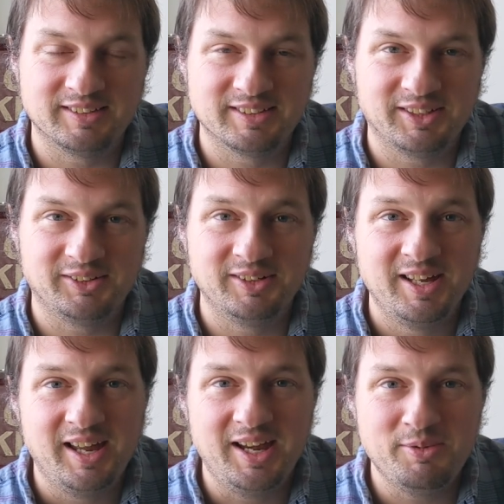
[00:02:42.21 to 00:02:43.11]
So
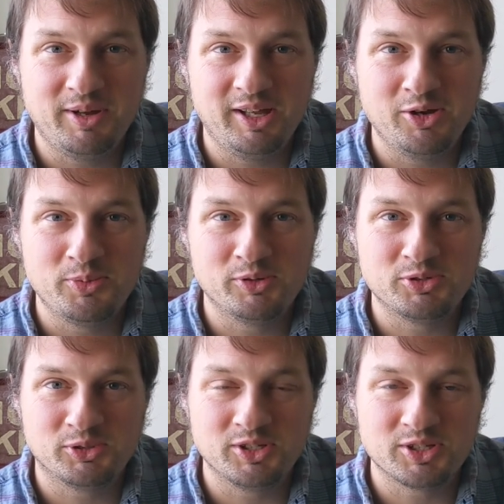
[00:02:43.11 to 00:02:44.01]
anyway, I hope you
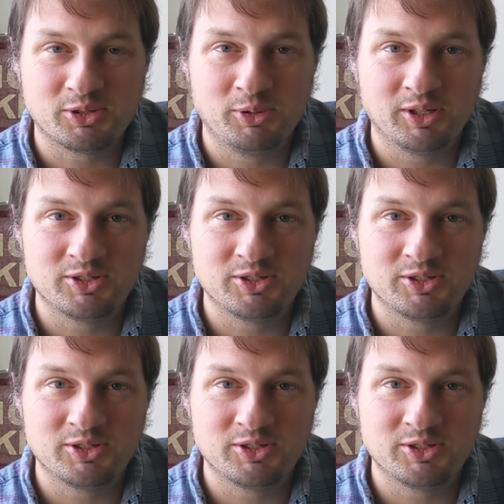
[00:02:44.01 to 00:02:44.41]
enjoyed this quick,